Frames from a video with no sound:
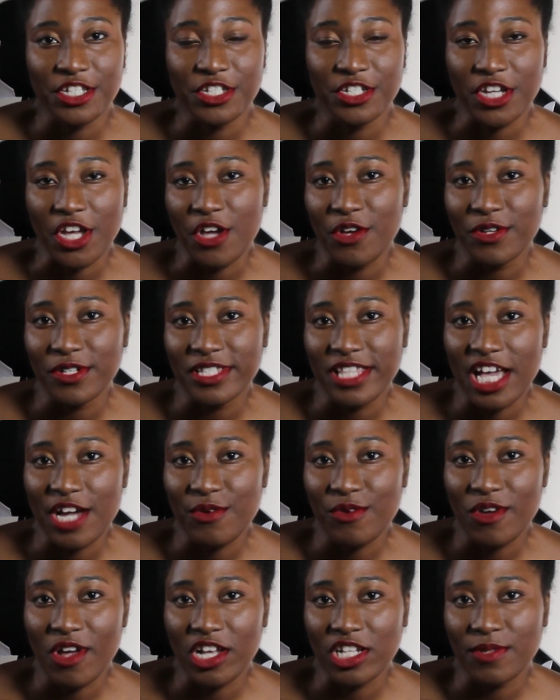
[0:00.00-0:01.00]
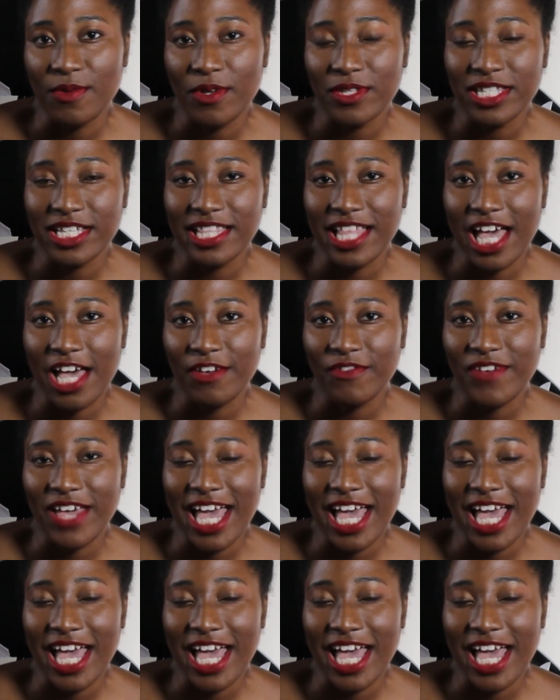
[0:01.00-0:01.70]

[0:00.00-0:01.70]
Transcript: jokes that we're all supposed to laugh